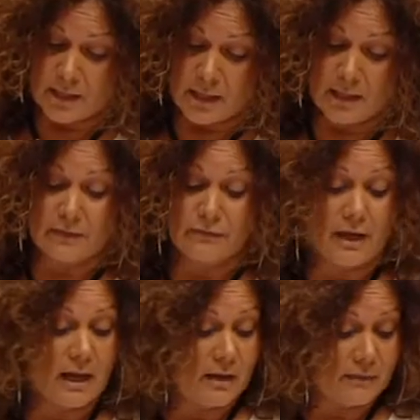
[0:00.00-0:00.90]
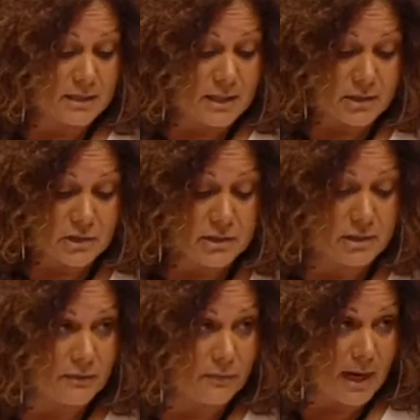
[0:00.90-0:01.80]
and if they have intentions
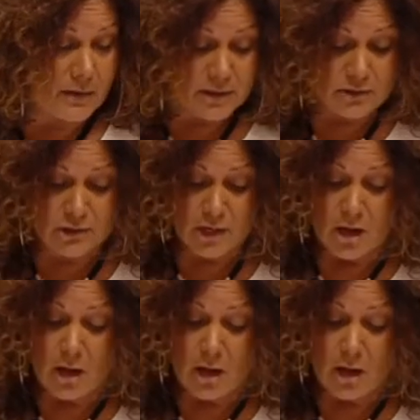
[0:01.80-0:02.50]
of marriage,